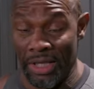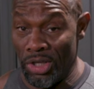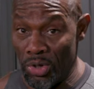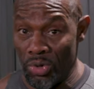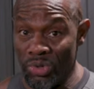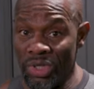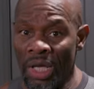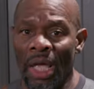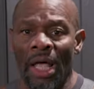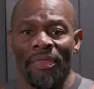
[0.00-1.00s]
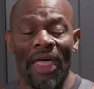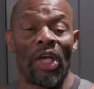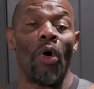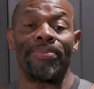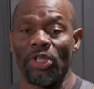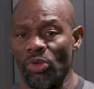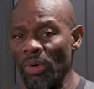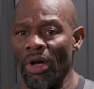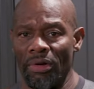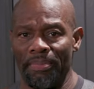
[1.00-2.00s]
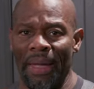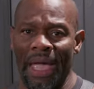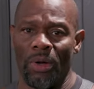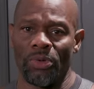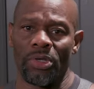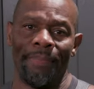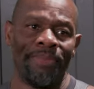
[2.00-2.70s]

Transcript: use that go up to 300 pounds.